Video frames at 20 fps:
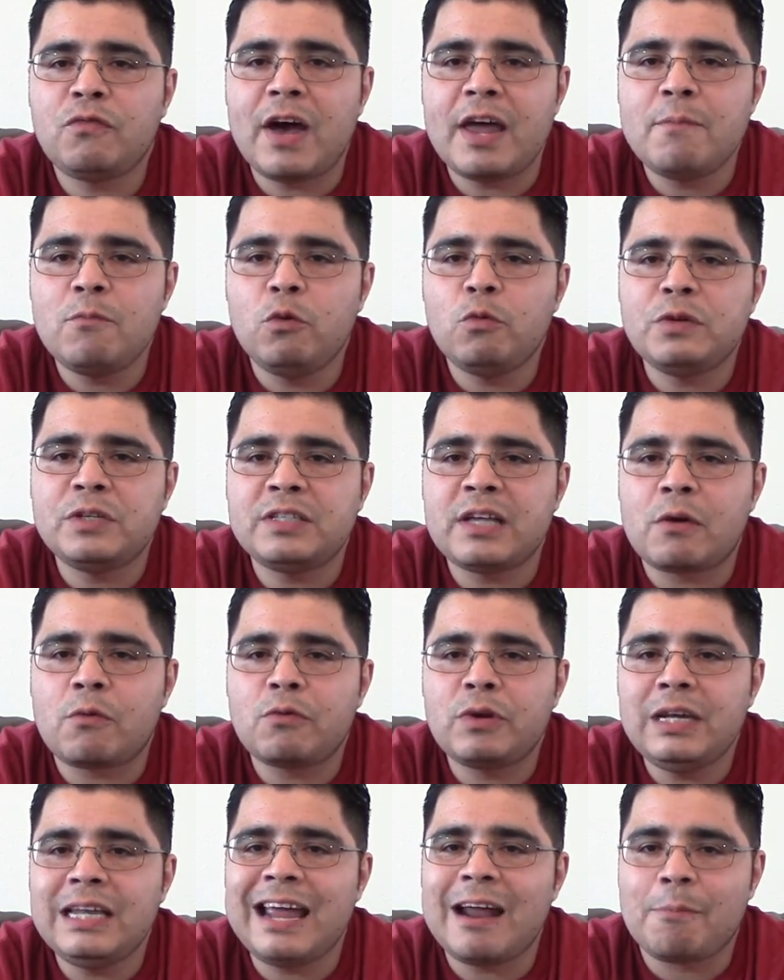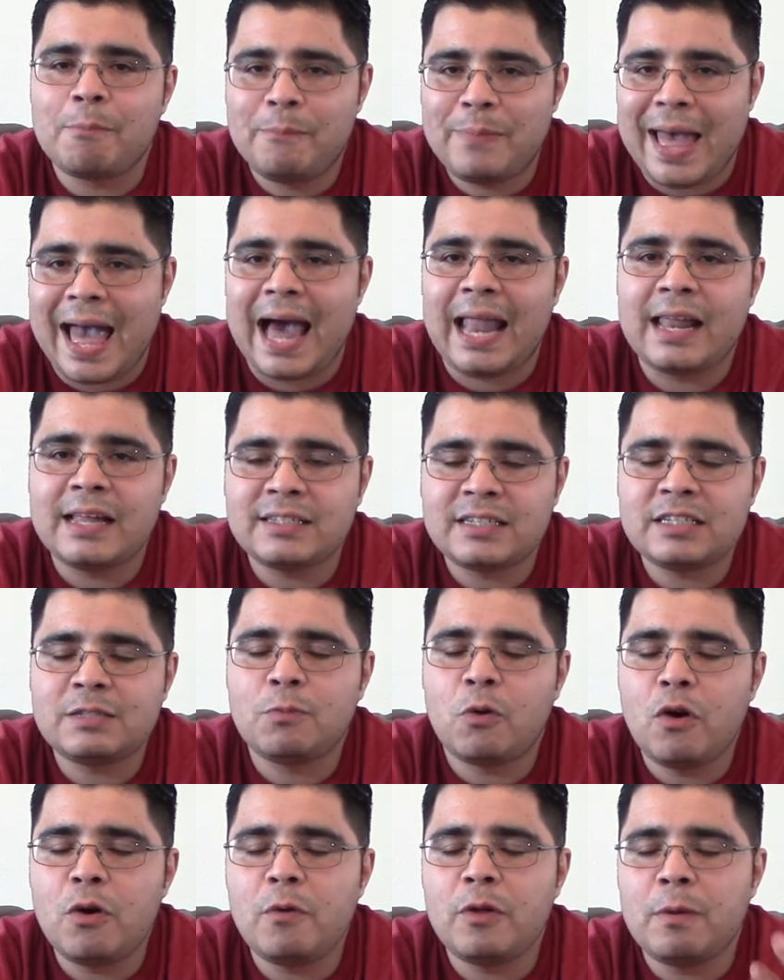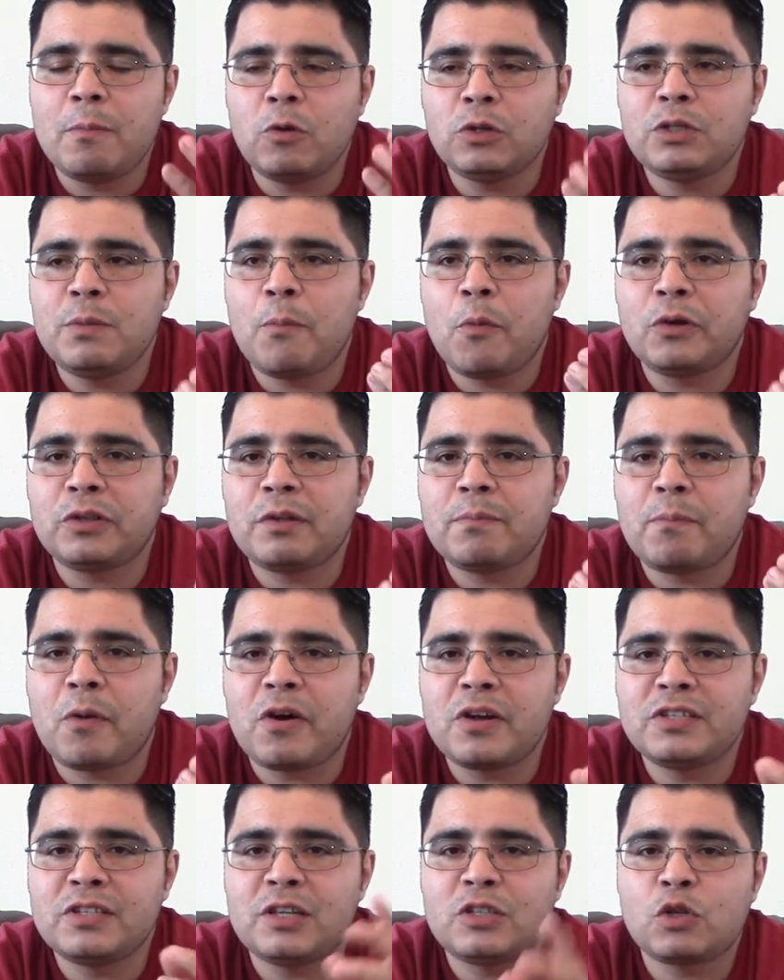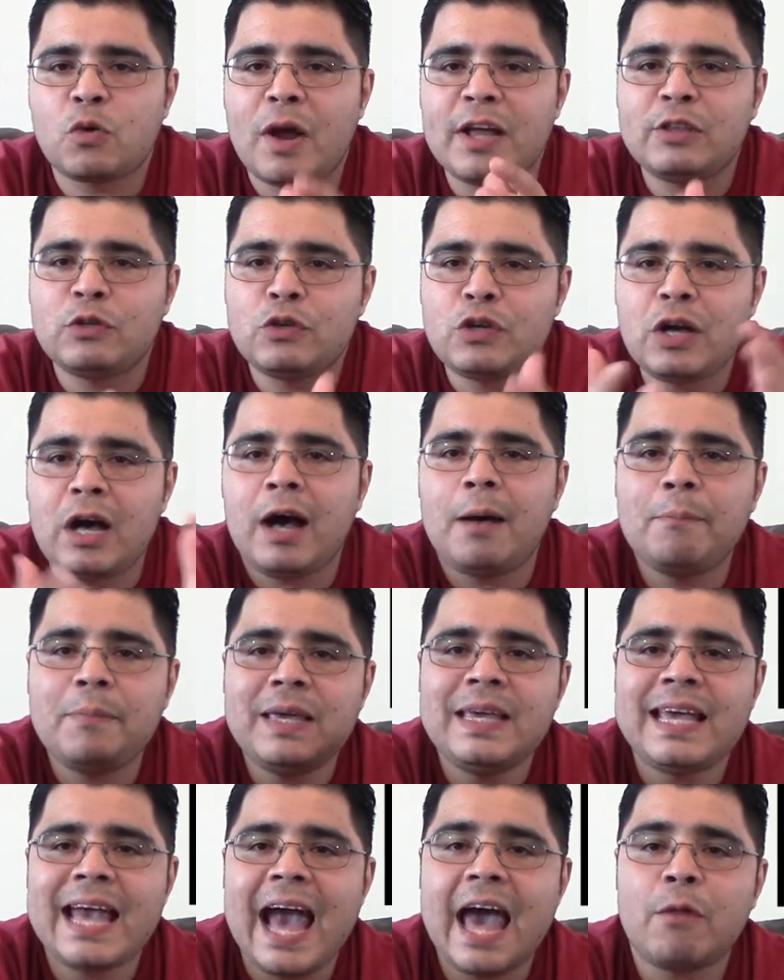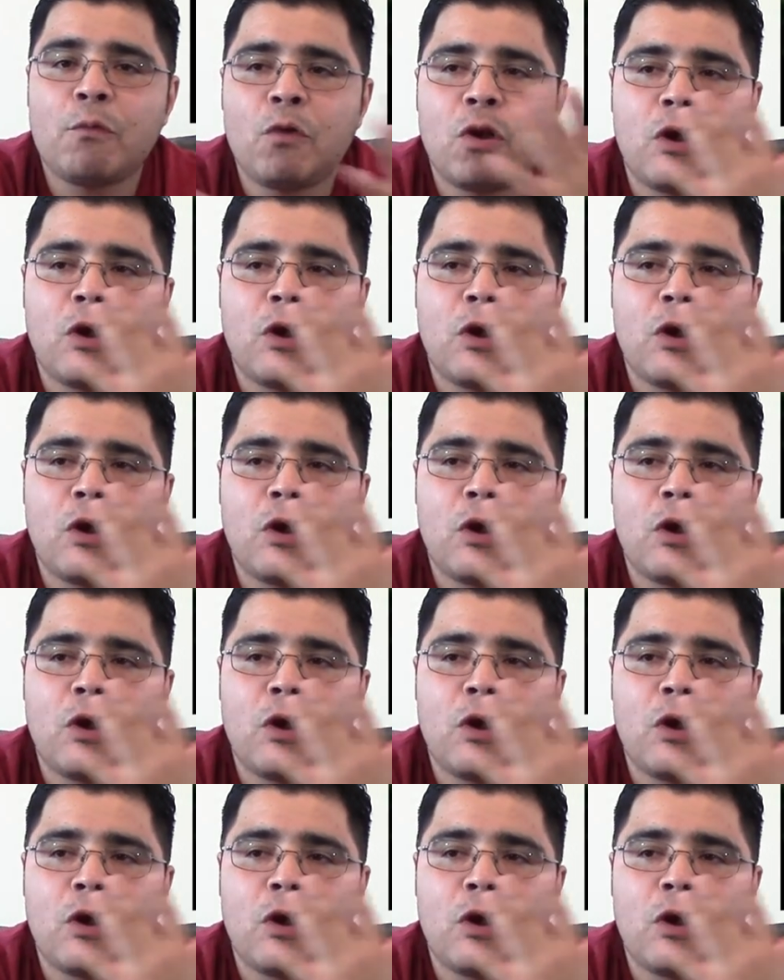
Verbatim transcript: find movies that really are balanced. It's more the most important part is not trying to copycat